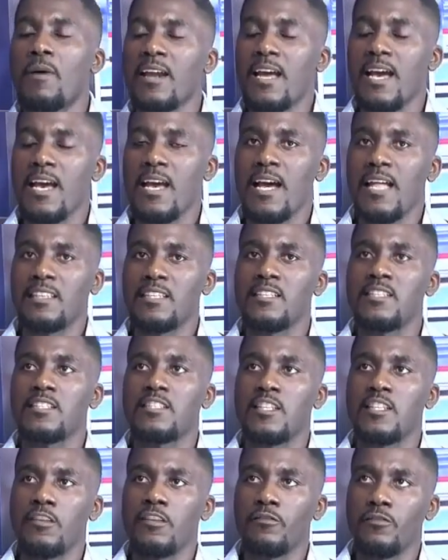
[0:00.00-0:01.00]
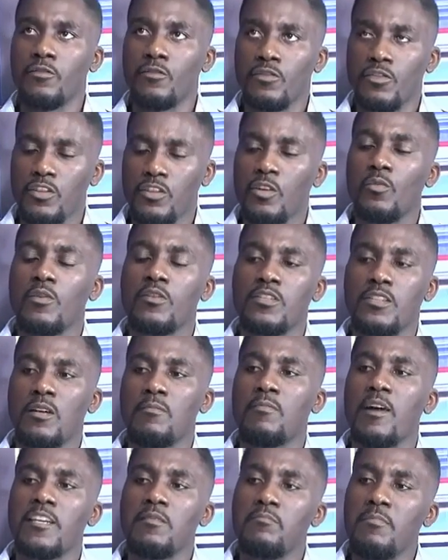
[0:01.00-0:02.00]
But at least if you're still with
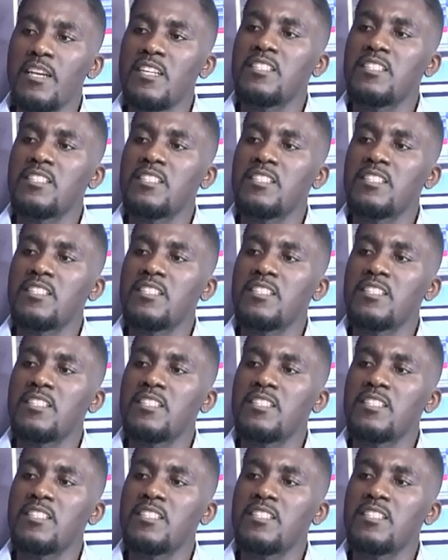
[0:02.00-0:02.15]
somebody,